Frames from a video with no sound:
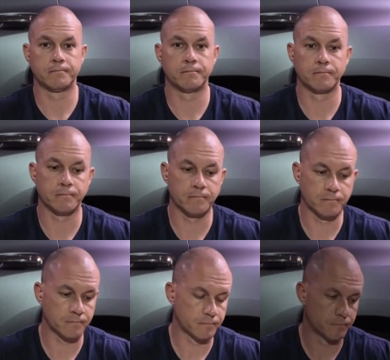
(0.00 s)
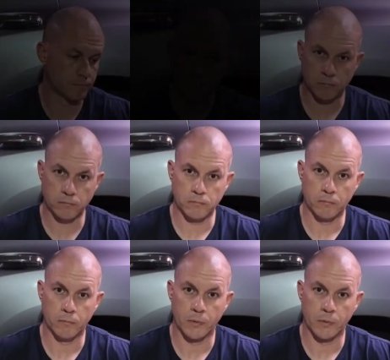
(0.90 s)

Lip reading: (silence)